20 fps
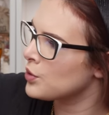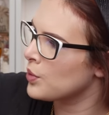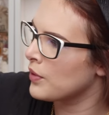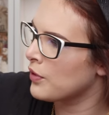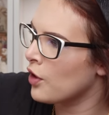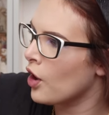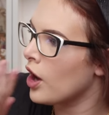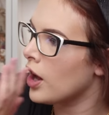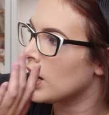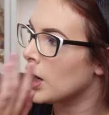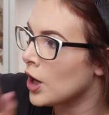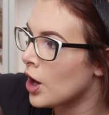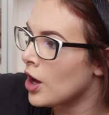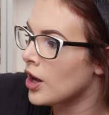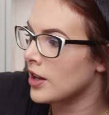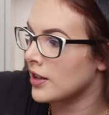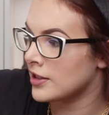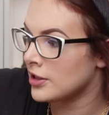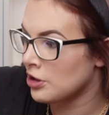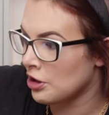We've got a
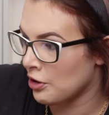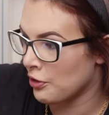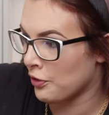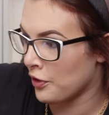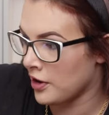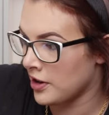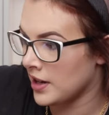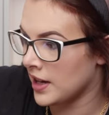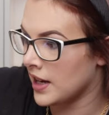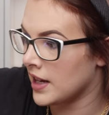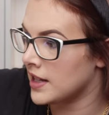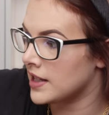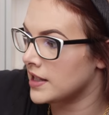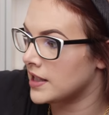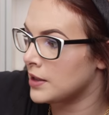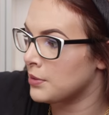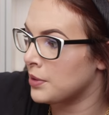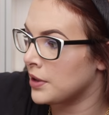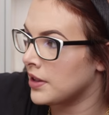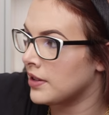lot of stuff on here,
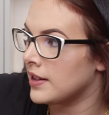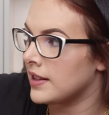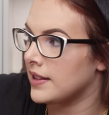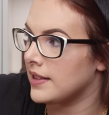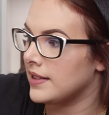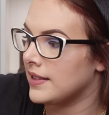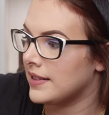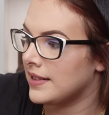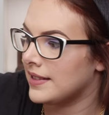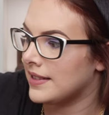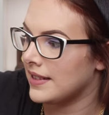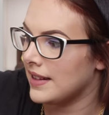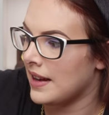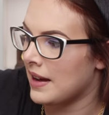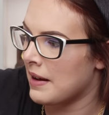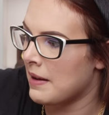to be honest.